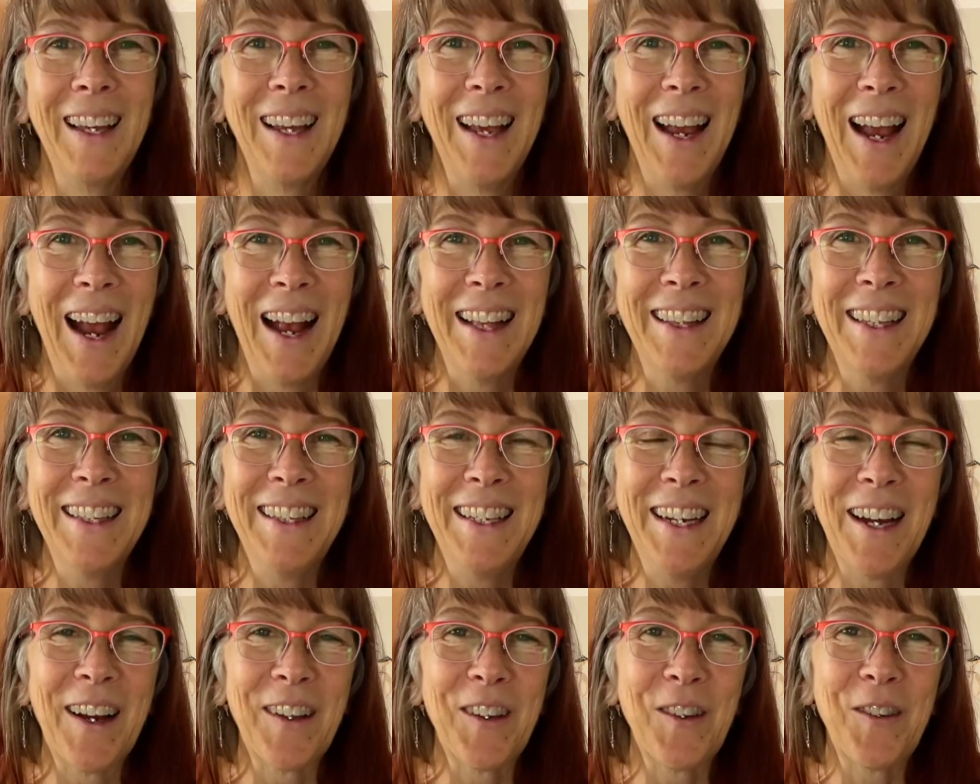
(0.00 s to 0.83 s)
And then
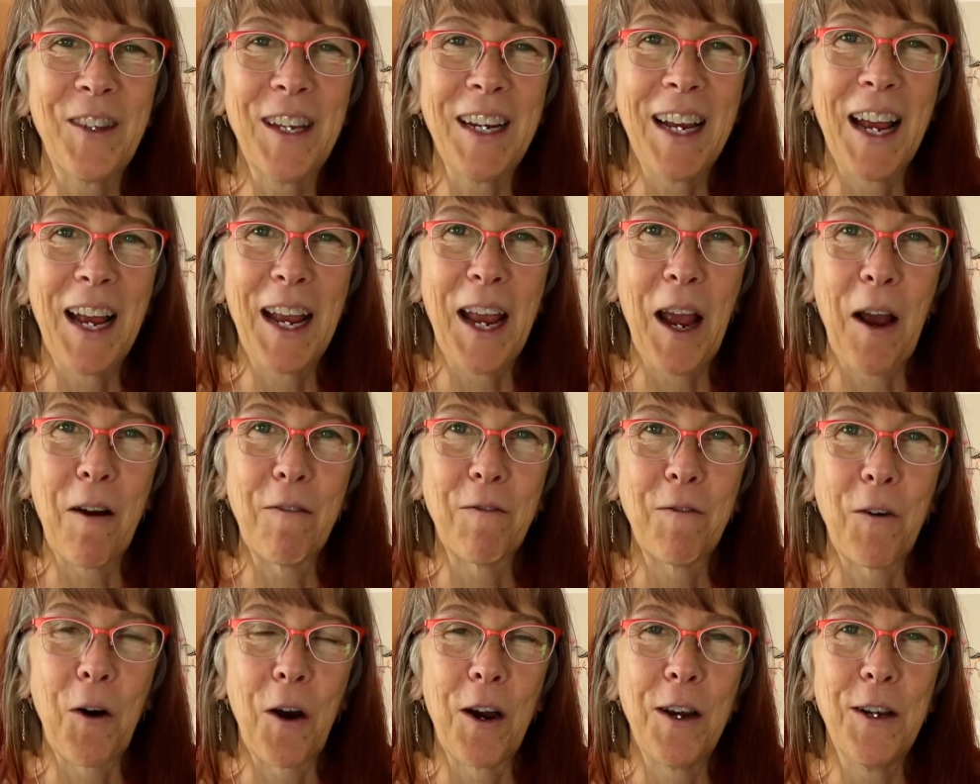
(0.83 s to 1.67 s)
the other thing I
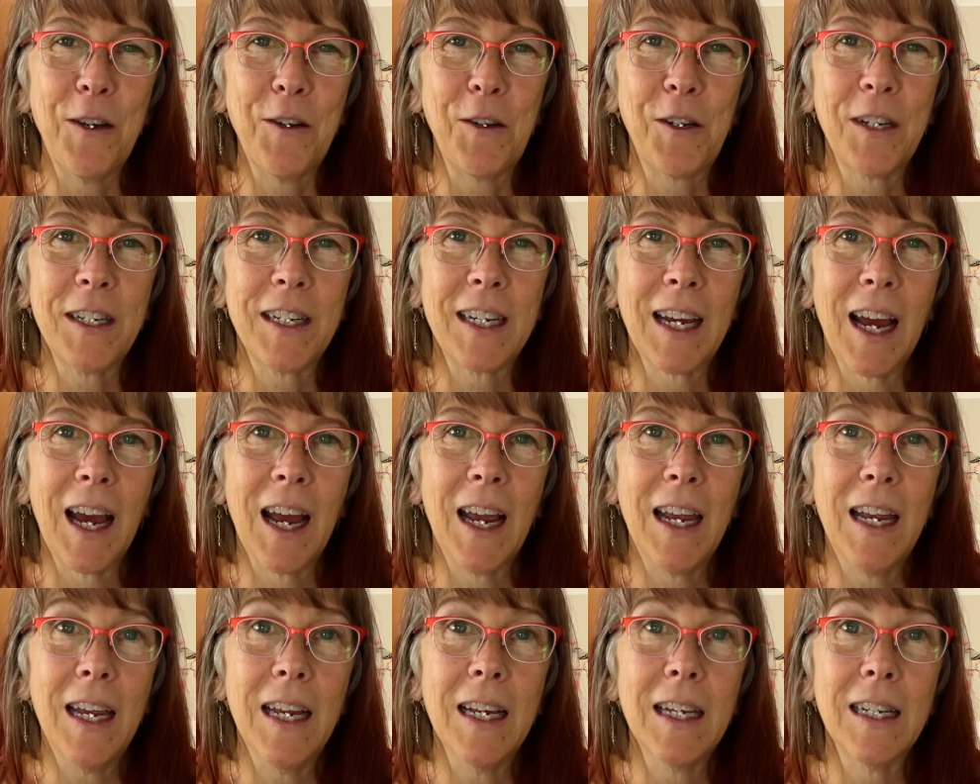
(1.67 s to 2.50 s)
have for you
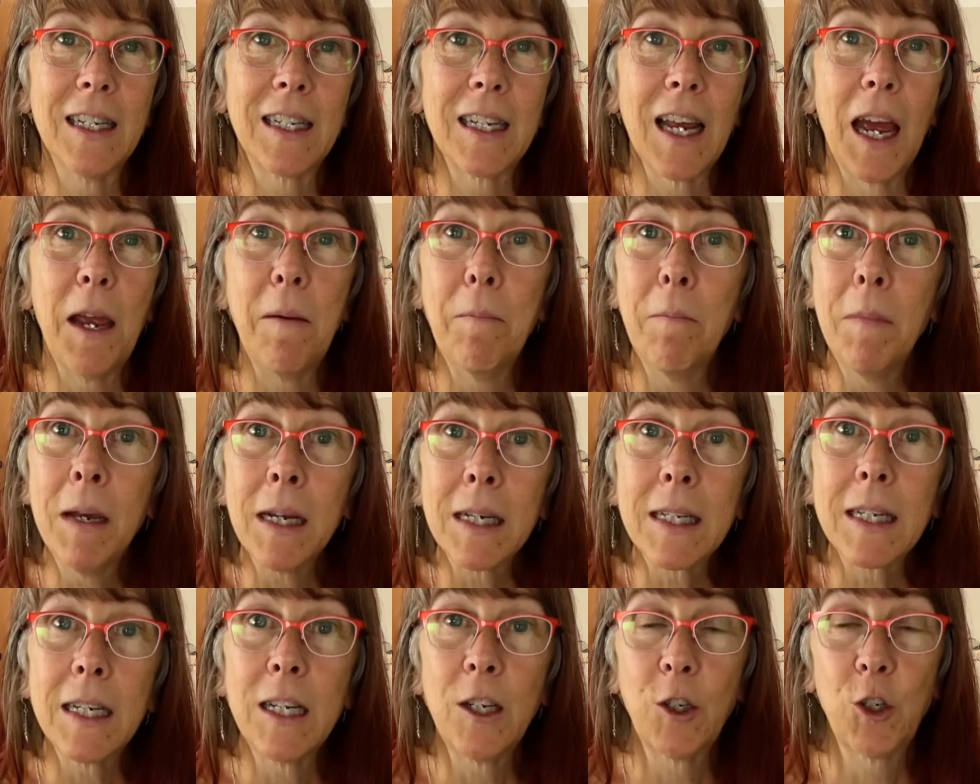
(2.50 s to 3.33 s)
today is a
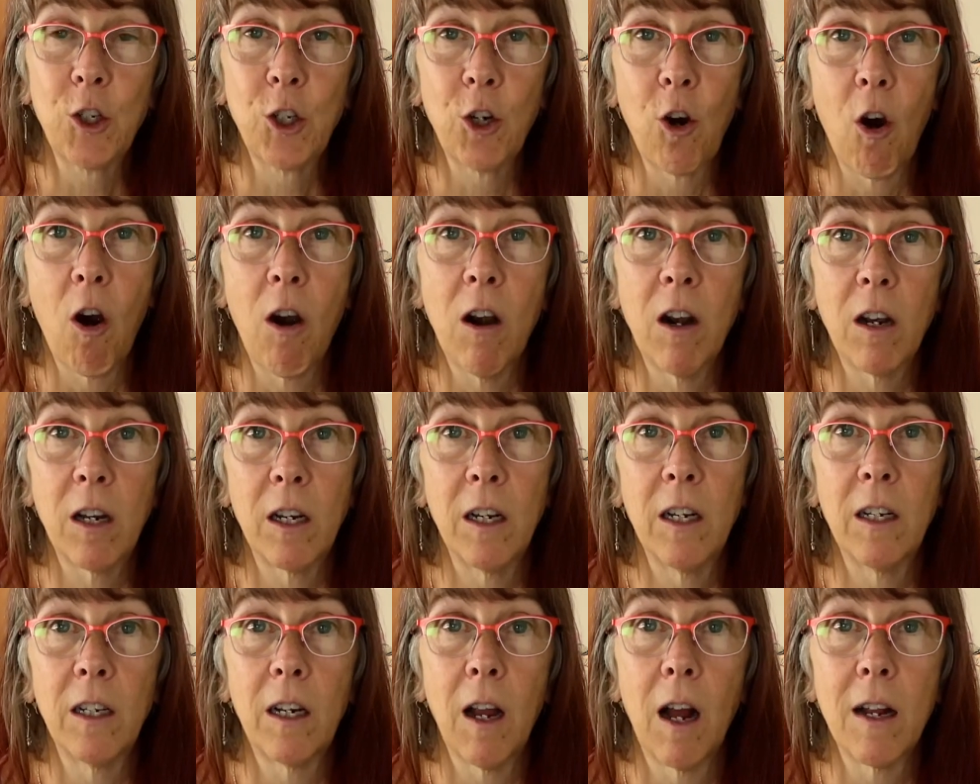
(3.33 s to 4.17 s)
mixing chart
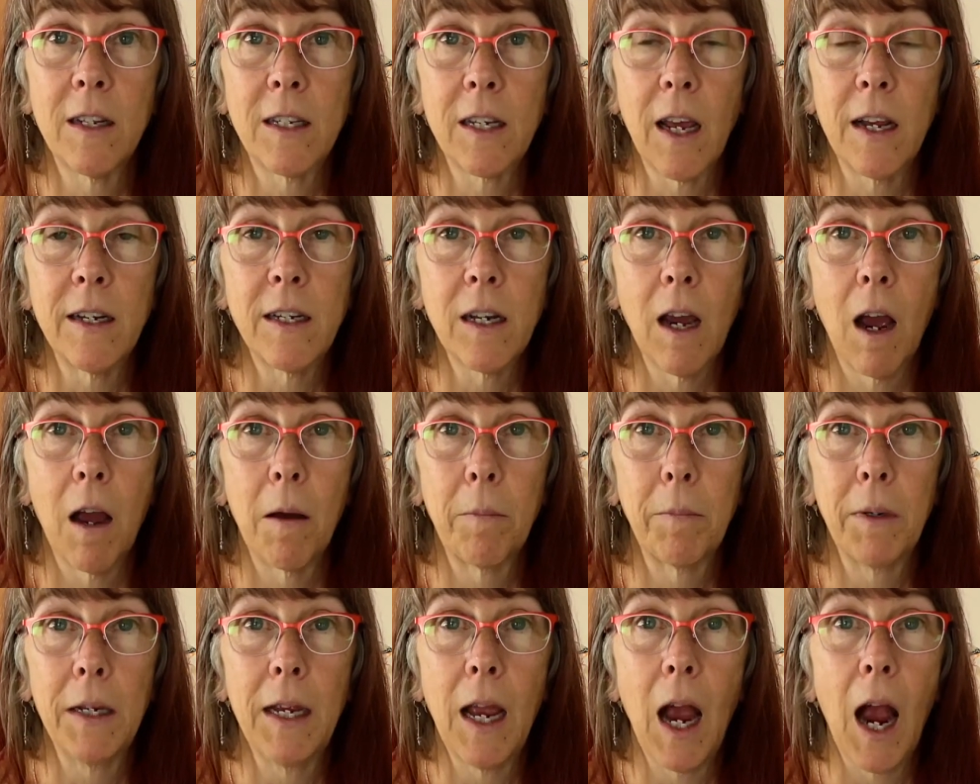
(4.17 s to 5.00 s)
in Gansai Tambi.